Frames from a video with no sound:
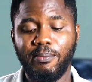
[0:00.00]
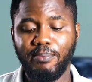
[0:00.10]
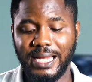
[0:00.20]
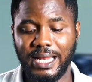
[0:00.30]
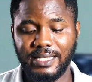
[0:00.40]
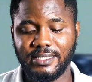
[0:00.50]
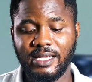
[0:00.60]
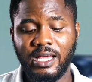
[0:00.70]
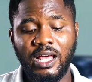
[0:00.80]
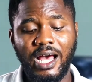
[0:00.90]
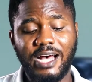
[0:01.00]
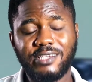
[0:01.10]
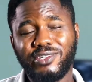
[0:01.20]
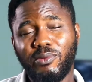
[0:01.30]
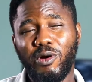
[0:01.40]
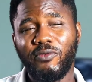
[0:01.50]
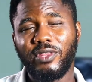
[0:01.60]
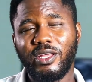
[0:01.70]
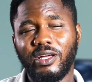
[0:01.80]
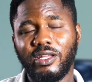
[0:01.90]
balance. Some of
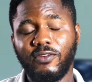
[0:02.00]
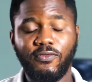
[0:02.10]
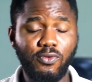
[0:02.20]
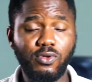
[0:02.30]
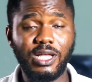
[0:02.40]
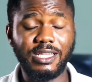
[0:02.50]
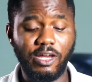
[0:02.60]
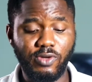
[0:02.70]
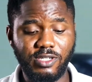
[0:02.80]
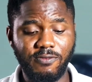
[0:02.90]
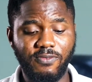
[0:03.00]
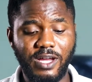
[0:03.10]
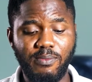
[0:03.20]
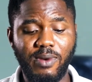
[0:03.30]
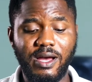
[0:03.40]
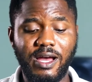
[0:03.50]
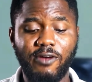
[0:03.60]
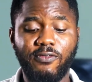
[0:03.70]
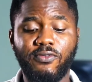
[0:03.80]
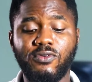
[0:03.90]
the food that are rich in fiber are
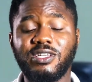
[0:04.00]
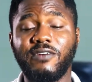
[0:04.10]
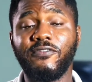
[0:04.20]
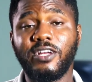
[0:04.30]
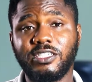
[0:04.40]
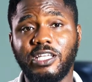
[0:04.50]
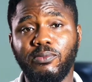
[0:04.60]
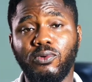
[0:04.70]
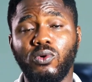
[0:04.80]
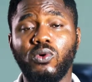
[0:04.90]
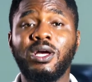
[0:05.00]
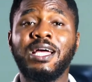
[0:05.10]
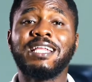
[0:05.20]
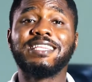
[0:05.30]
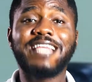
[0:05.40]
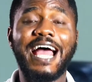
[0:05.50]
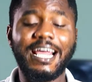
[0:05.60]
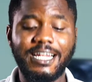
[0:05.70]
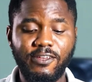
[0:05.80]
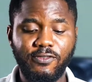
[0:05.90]
fruits and vegetables,
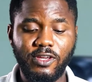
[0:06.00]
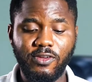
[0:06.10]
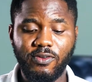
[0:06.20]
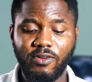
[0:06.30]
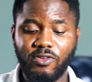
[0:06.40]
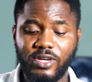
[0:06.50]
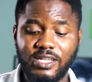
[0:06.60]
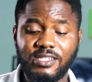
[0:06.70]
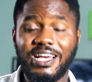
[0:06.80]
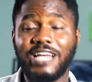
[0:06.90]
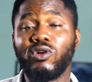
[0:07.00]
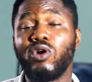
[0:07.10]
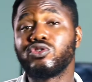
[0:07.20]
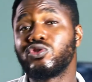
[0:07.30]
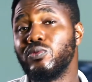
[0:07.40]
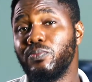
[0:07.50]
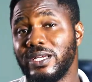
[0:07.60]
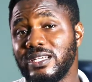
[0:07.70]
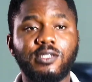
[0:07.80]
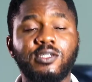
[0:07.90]
dark leafy greens, and also
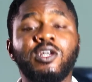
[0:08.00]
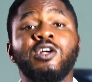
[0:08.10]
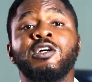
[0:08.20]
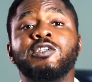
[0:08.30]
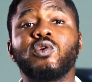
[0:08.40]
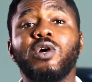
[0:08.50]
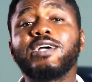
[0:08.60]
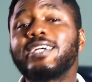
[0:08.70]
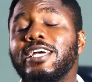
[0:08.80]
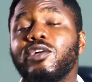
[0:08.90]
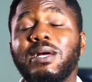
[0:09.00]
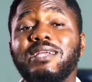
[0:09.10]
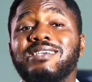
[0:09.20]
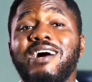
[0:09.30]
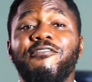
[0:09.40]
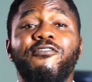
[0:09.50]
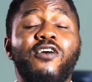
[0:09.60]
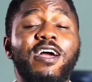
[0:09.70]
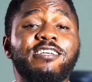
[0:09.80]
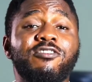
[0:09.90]
beans. So again on my list,
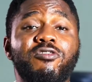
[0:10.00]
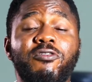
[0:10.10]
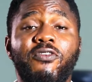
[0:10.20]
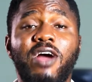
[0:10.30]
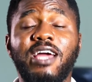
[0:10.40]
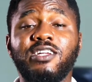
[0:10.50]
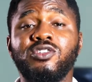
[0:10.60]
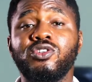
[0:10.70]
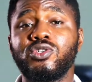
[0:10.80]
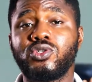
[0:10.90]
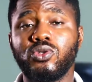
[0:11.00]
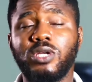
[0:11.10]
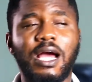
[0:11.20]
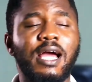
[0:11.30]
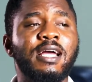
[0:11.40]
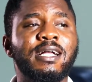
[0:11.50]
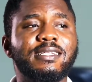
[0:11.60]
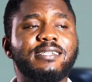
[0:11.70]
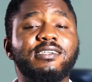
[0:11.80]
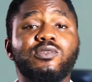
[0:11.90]
avoid refined sugar.
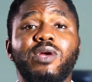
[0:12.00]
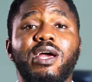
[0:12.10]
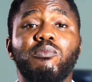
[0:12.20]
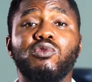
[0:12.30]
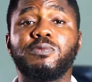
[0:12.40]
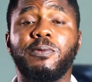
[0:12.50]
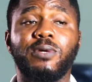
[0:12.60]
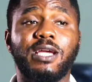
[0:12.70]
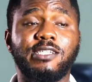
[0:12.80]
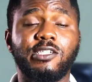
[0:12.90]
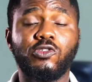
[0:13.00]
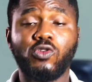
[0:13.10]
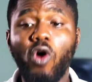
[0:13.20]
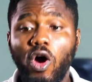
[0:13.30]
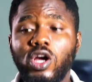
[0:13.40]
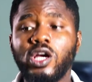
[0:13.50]
This is where most people get it wrong.